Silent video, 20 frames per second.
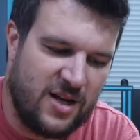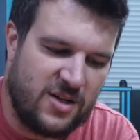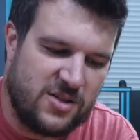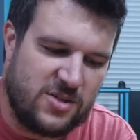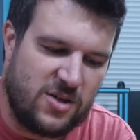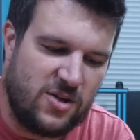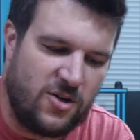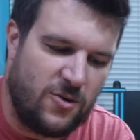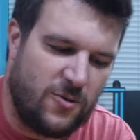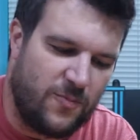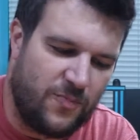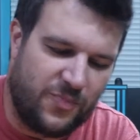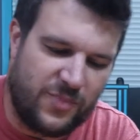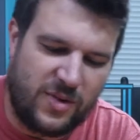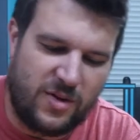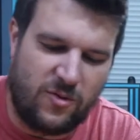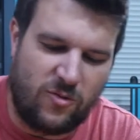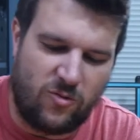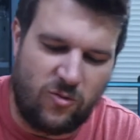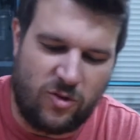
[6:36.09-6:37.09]
So
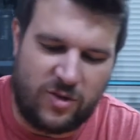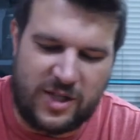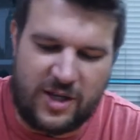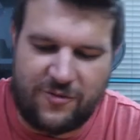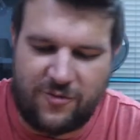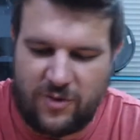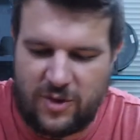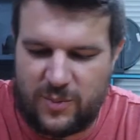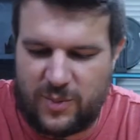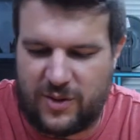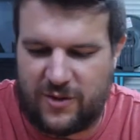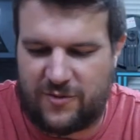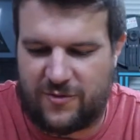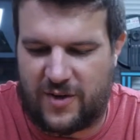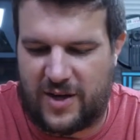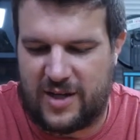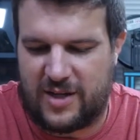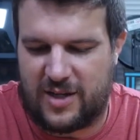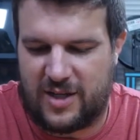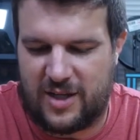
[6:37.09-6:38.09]
we'll definitely be
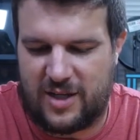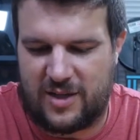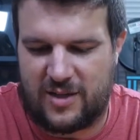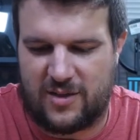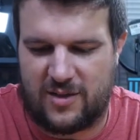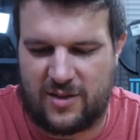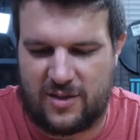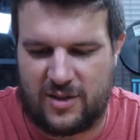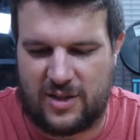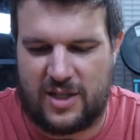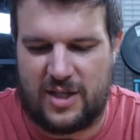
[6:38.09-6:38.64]
getting